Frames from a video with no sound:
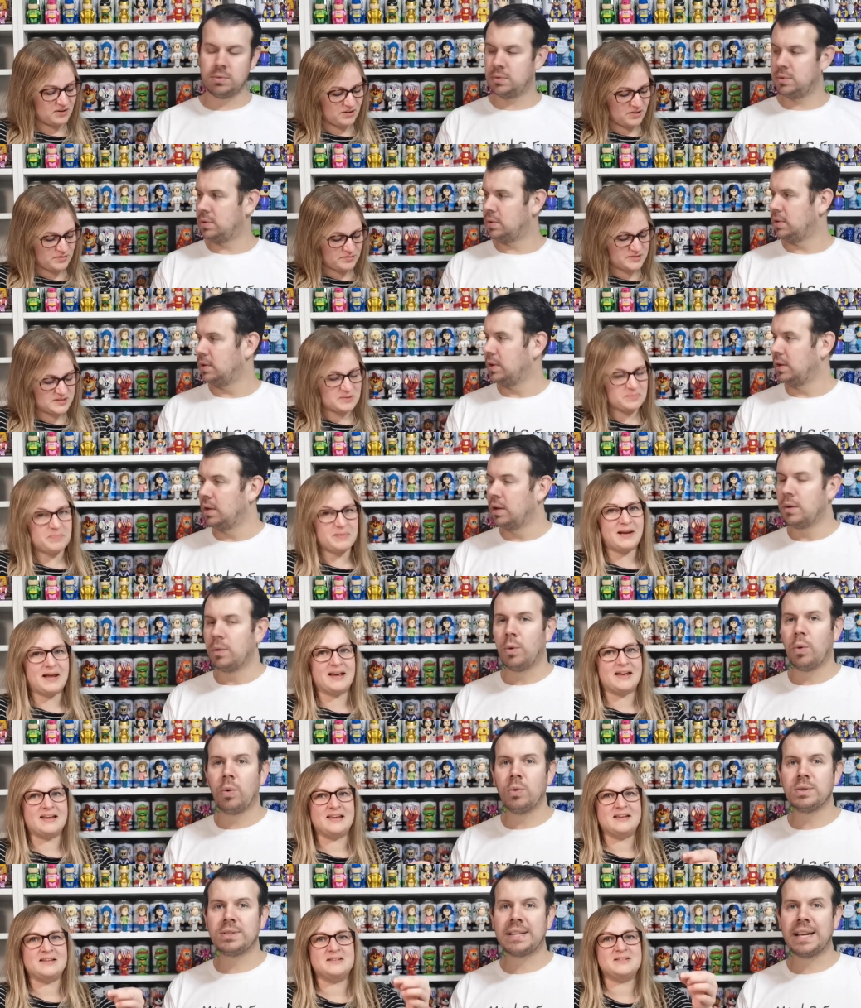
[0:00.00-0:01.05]
Speaker 1: knife, it's a blade.
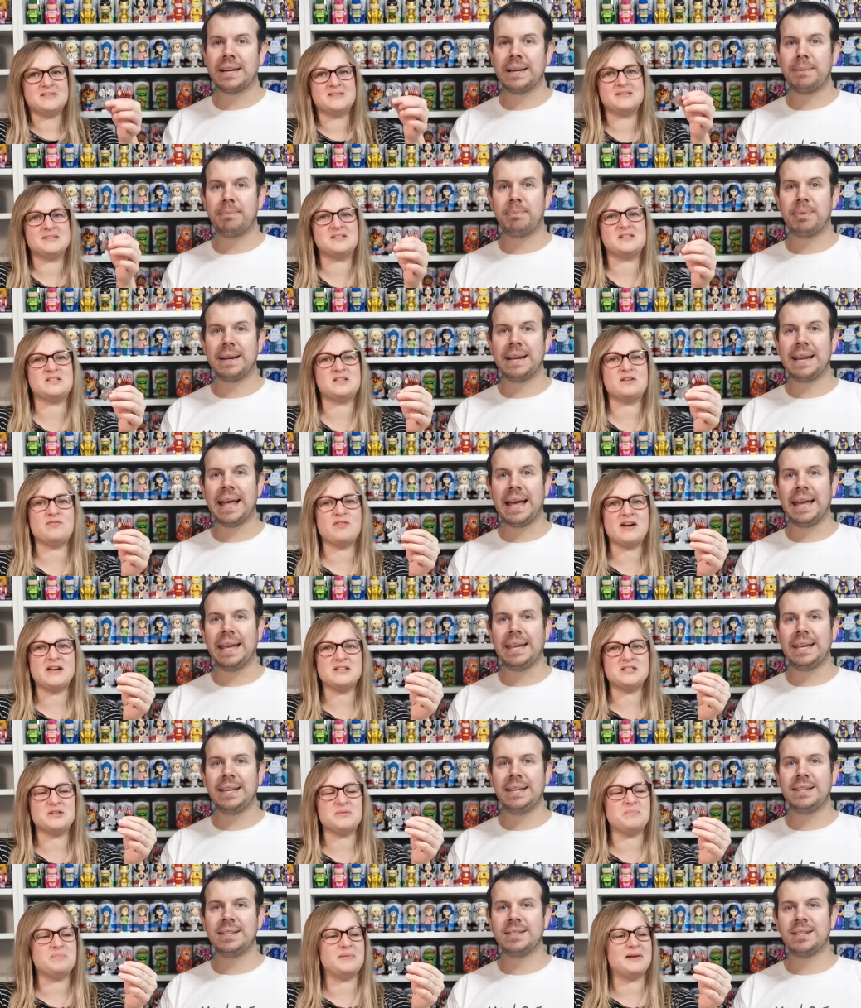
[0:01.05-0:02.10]
All Stanley it's blade. It's a
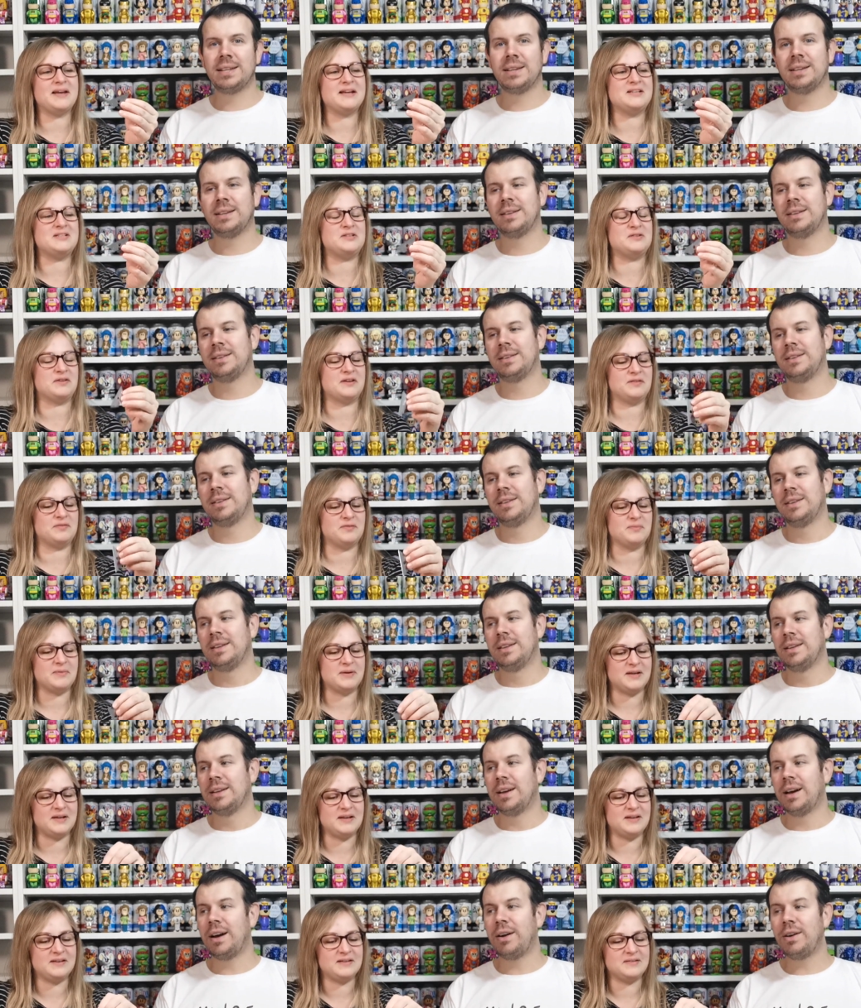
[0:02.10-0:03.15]
random blade you've given
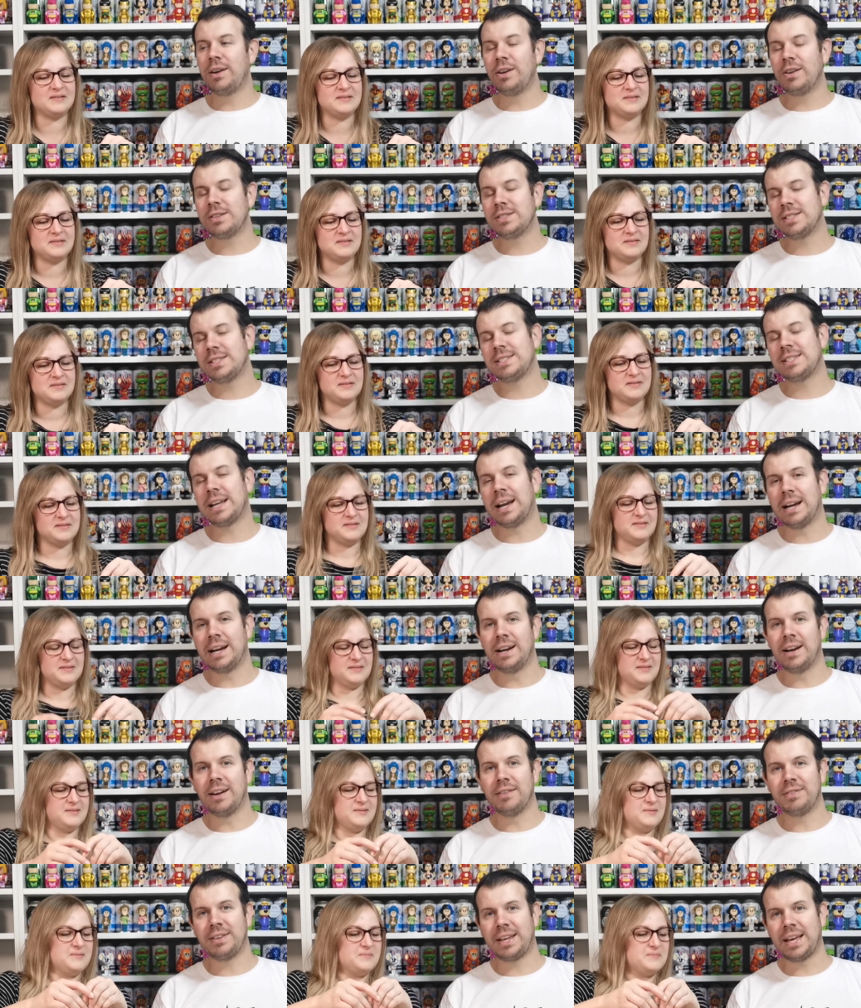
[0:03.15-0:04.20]
me.
Speaker 2: Oh, I lost the Stanley
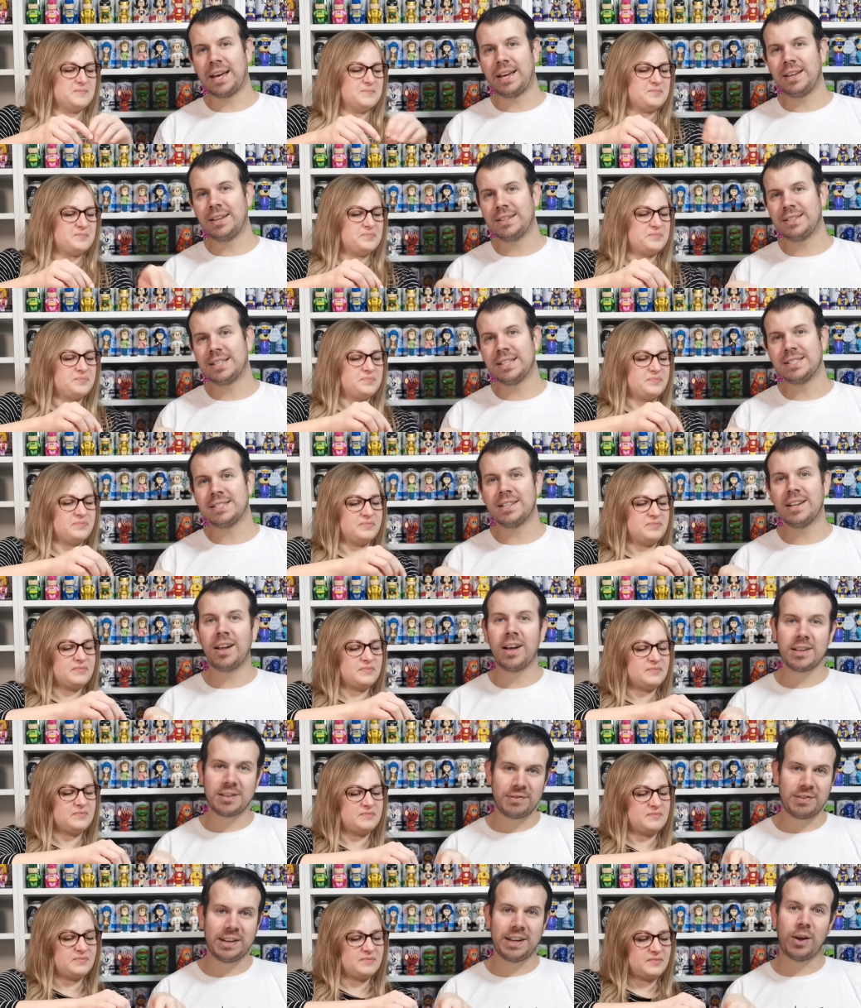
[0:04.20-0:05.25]
knife, okay? Since the
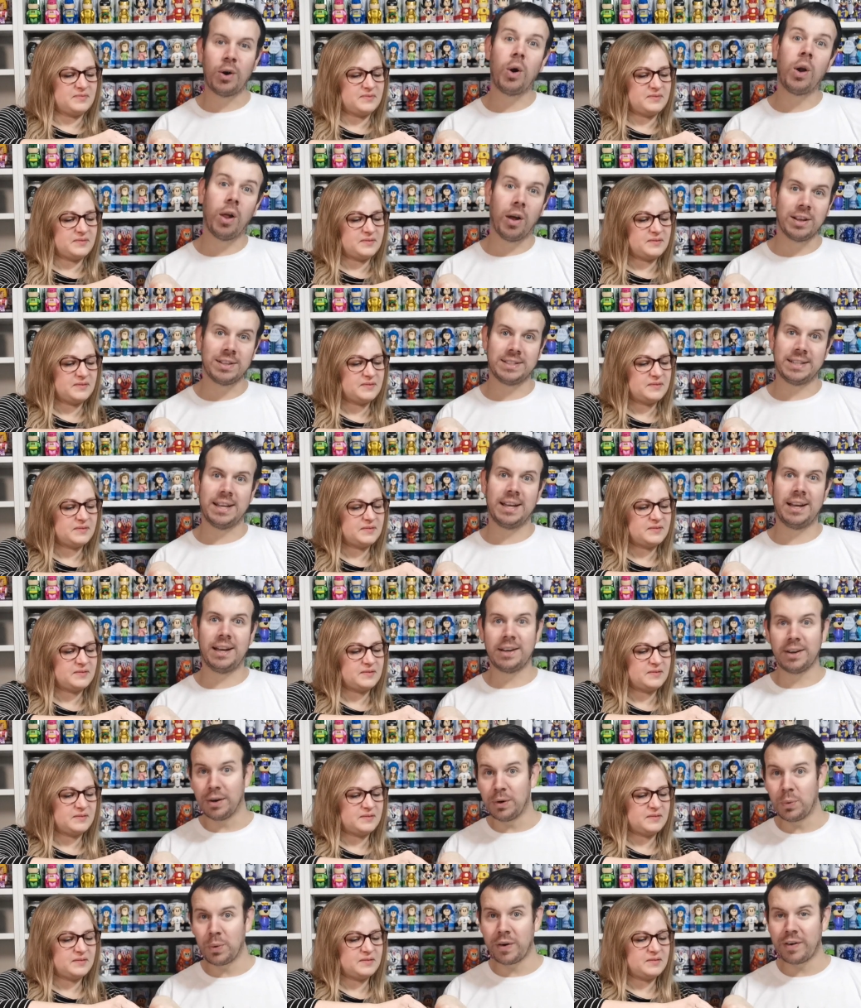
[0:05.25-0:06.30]
last video, I lost it. I
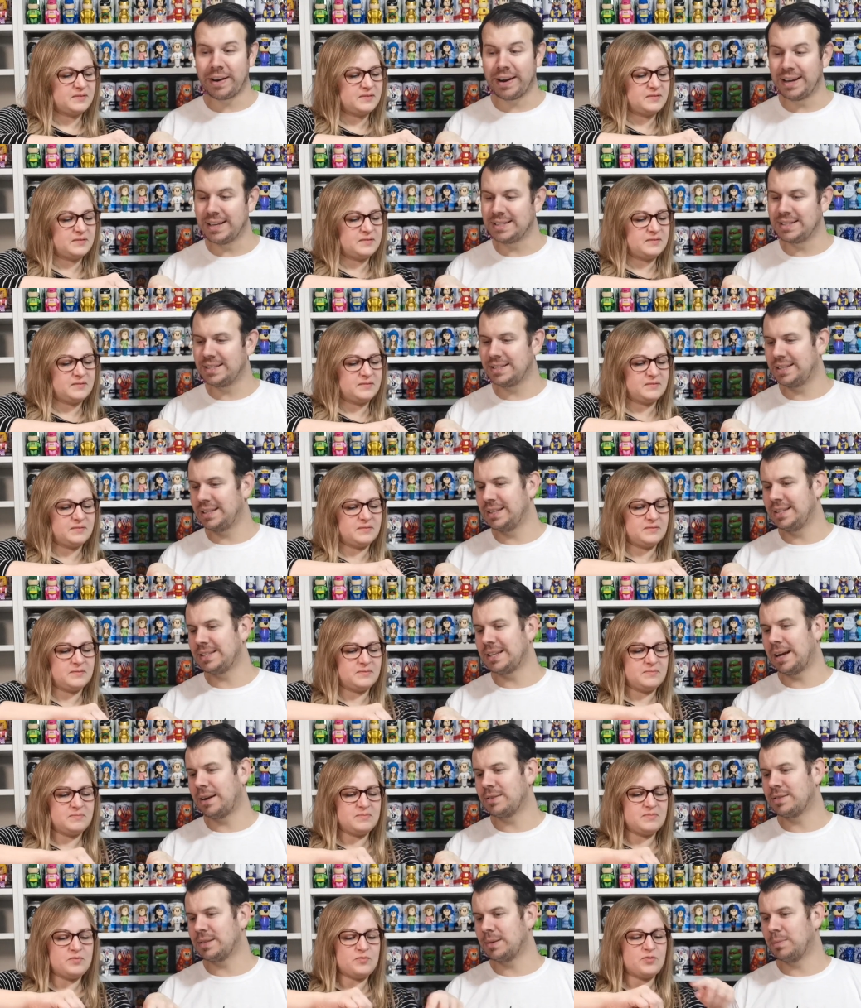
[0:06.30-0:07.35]
don't know where it is, it's in this
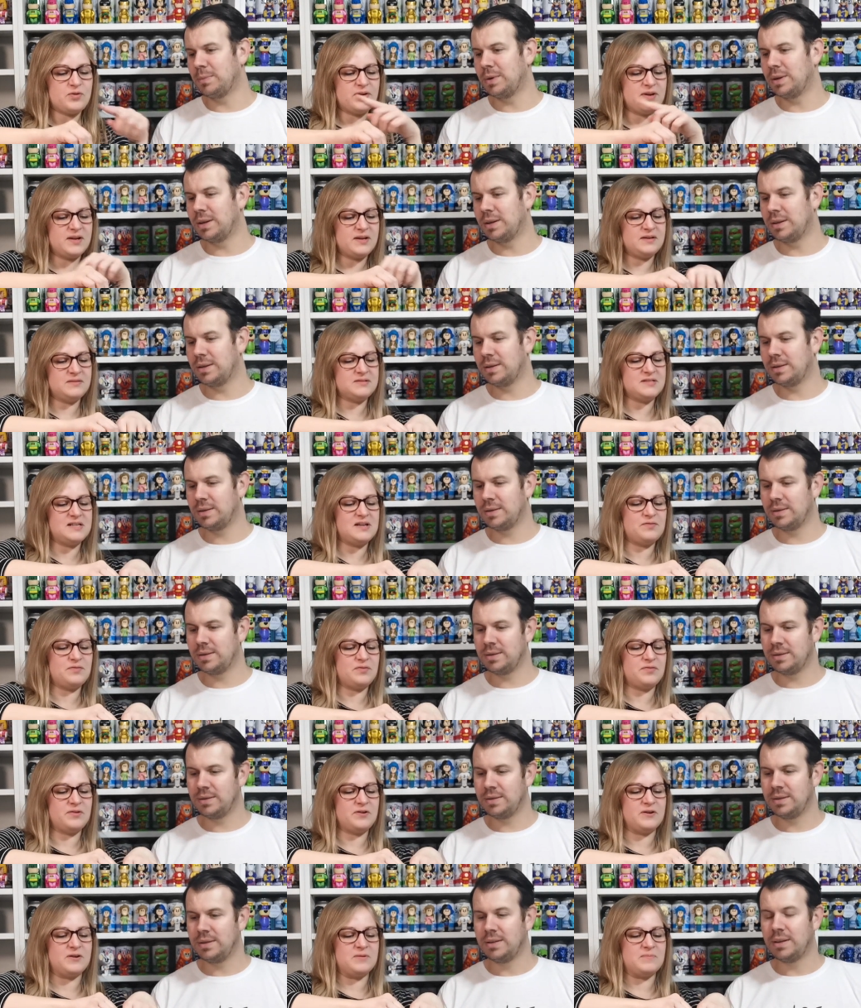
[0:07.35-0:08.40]
house. We've
Speaker 1: got it, it's in the other
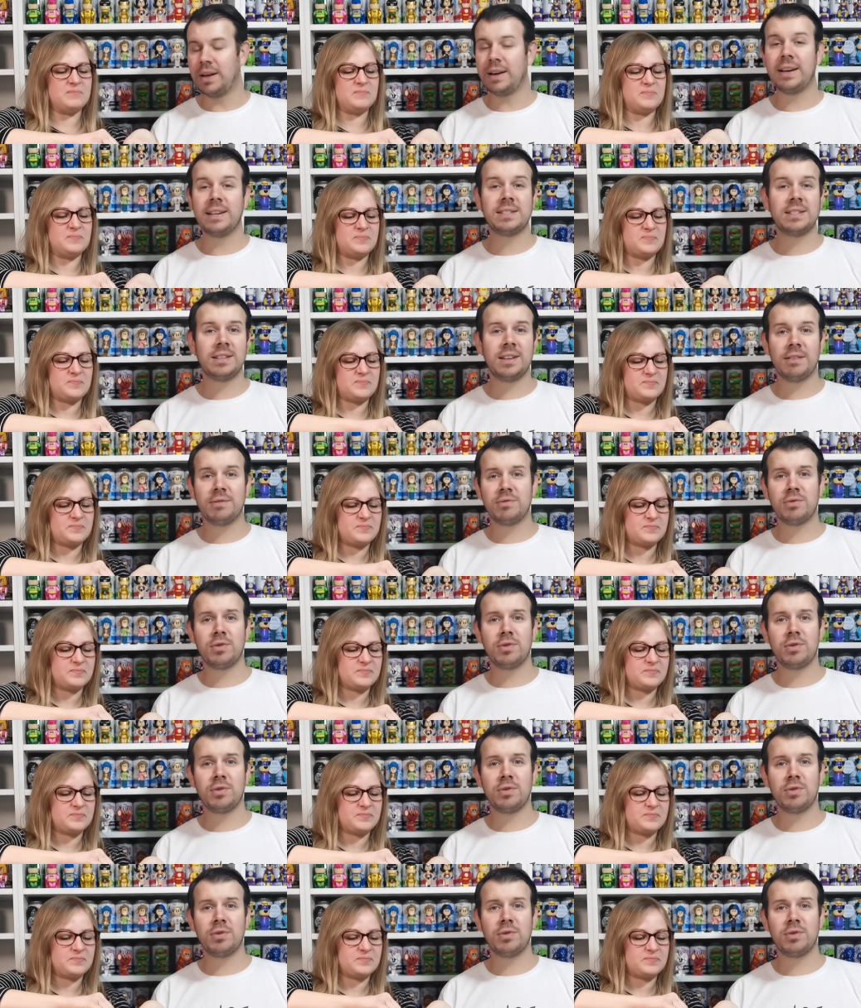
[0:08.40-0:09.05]
room.
Speaker 2: I guess in the